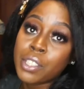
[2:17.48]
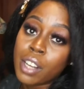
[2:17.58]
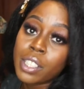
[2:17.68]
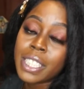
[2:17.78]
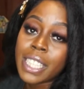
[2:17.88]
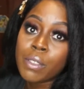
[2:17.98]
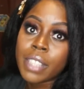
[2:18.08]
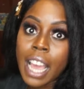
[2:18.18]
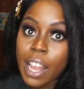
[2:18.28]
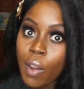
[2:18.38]
charger because I was
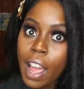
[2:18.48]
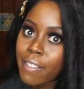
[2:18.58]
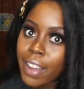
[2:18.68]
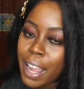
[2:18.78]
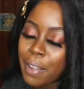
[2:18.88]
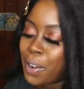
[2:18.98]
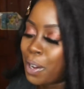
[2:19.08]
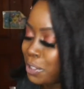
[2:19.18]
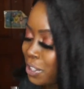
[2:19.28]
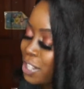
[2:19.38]
like, I don't have an
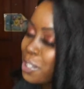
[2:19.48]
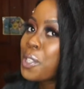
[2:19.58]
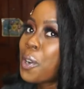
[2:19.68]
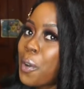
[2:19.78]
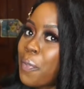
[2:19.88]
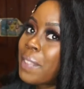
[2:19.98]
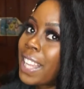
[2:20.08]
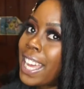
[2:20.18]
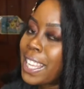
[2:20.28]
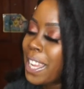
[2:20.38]
iPhone charger, so I'm
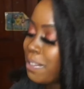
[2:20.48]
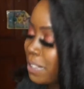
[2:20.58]
glad it came